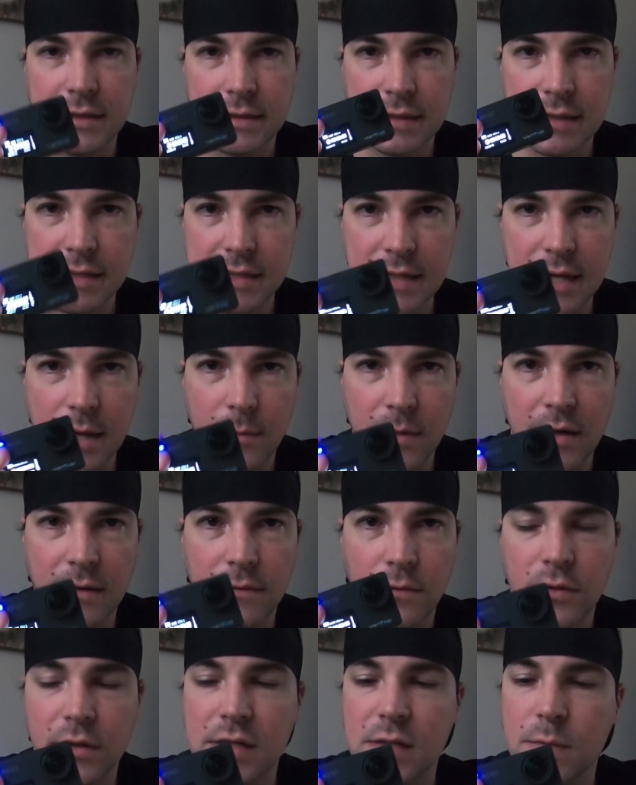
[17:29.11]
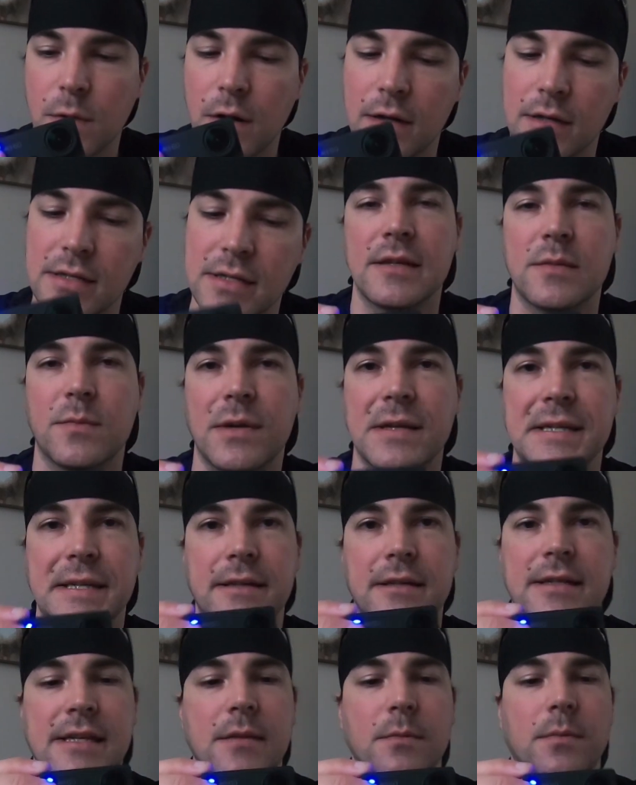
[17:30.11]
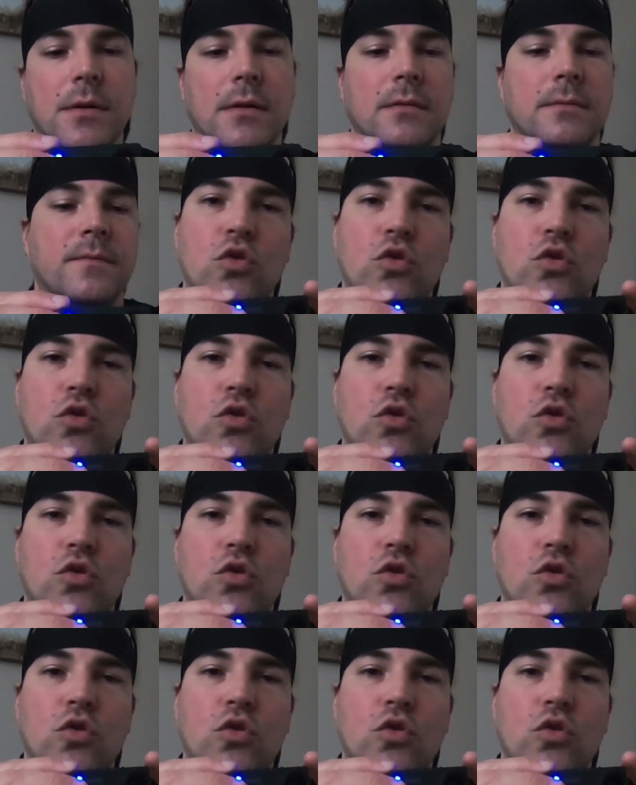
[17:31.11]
this camera for this price is basically simple.